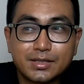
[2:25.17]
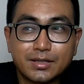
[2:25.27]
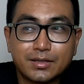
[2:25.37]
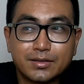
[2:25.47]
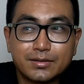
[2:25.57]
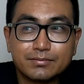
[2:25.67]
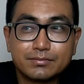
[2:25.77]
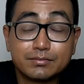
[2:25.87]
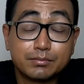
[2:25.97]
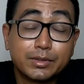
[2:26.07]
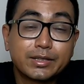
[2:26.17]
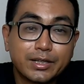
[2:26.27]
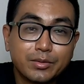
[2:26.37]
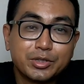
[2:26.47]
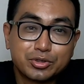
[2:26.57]
but
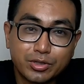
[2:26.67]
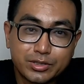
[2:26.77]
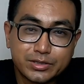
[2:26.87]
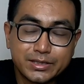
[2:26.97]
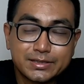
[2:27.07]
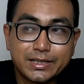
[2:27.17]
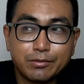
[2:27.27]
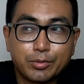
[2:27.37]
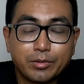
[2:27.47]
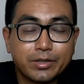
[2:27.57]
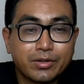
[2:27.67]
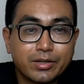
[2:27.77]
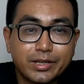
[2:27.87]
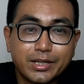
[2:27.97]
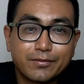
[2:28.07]
it'll be shorter runs. I will probably
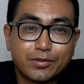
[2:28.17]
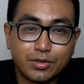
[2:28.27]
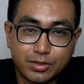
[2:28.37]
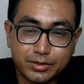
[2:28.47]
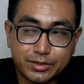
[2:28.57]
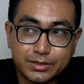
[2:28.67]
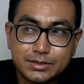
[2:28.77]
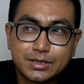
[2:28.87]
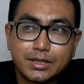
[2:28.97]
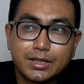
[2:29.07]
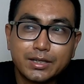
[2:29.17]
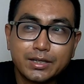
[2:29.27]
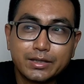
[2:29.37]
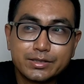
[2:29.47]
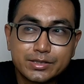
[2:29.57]
not take it for longer runs.
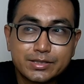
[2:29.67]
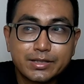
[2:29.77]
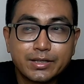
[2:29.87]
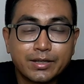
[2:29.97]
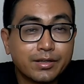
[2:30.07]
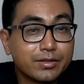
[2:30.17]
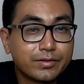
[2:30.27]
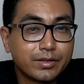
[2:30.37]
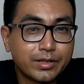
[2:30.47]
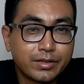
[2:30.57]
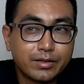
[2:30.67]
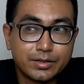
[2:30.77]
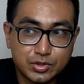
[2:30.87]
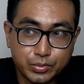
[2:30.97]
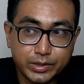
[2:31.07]
I just did an interval run
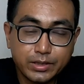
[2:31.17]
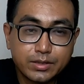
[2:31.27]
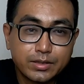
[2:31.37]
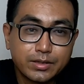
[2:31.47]
this week